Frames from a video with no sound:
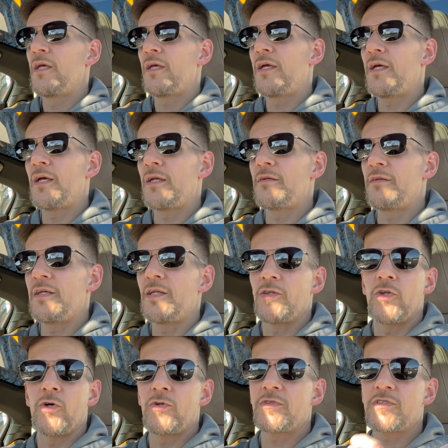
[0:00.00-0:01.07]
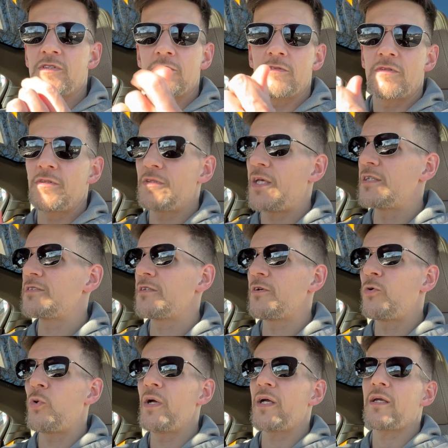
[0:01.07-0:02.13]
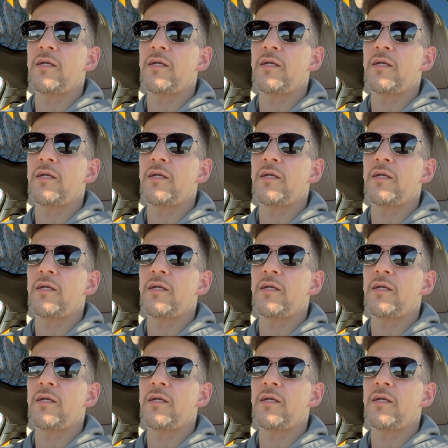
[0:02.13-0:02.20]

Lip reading: and it loads nice and quick